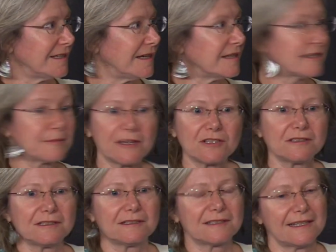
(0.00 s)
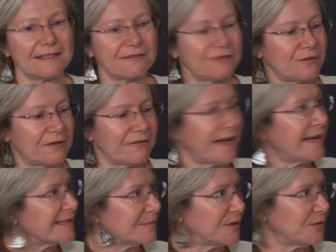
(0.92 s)
especially, say, if you have
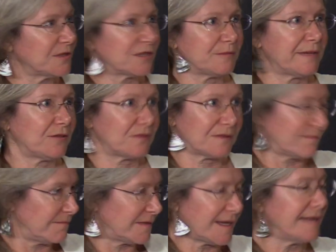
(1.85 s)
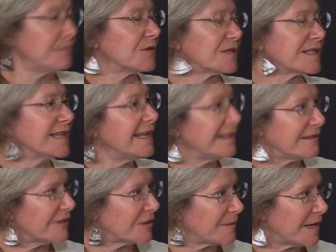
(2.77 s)
asthma, which about 10% of
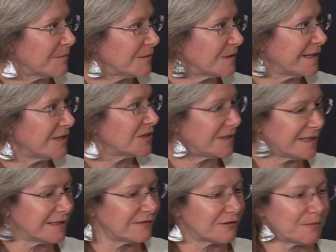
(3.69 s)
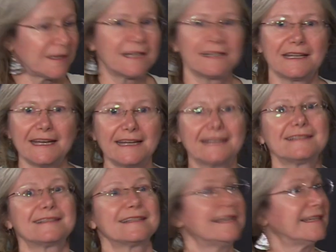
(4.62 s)
our population here in Vermont
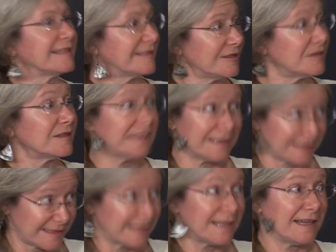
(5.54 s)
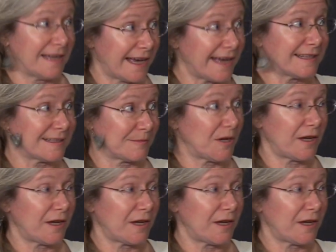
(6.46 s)
has serious asthma,